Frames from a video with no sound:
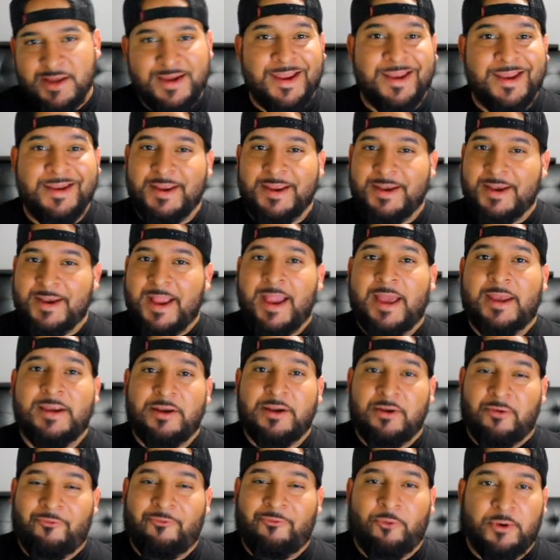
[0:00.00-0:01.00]
and then add
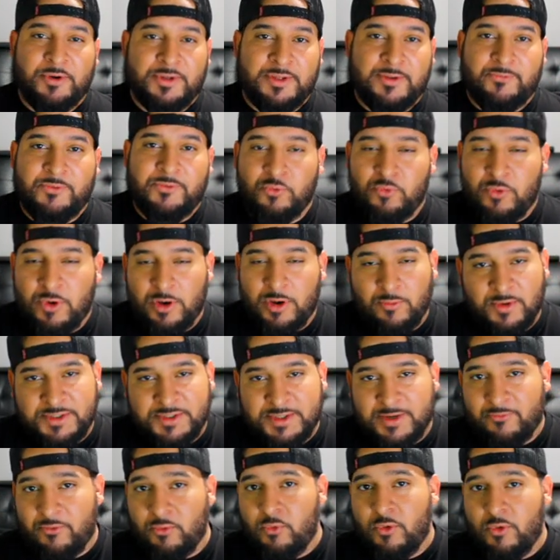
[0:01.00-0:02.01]
in a fourth if you want,
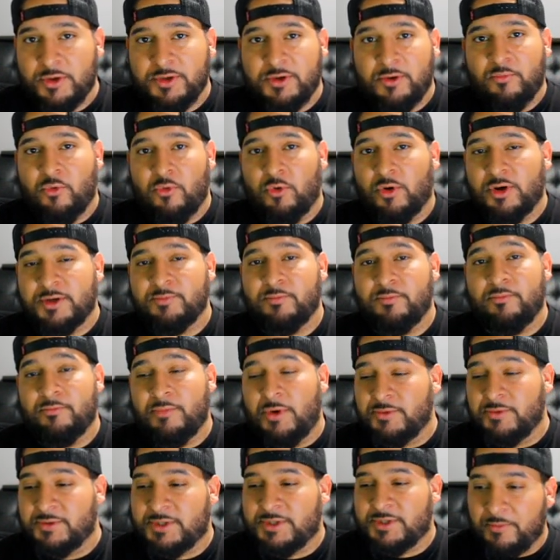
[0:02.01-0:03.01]
whichever one you're
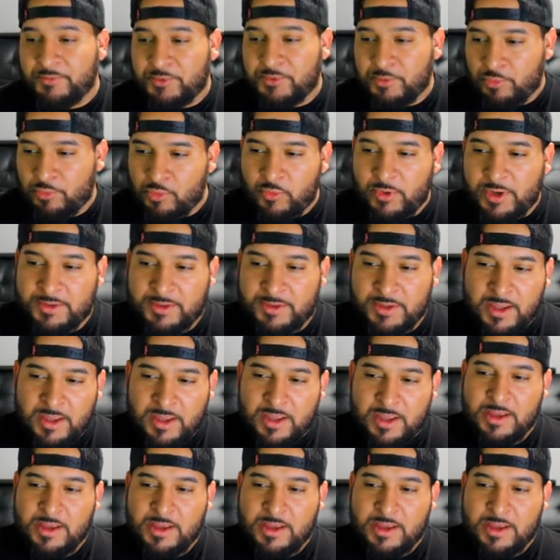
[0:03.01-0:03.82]
most comfortable with.